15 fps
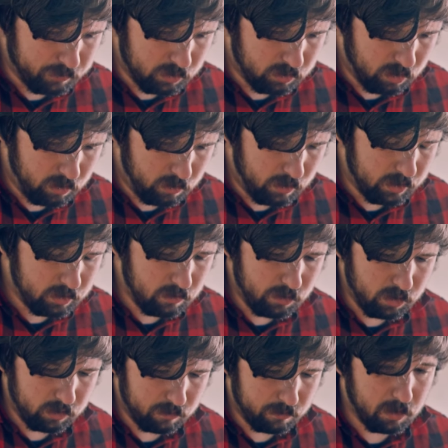So let's have a
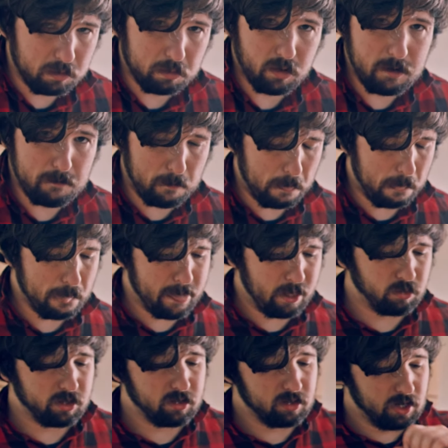look at the first point,
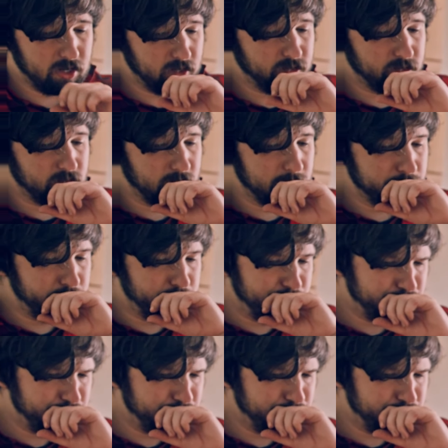which is accuracy.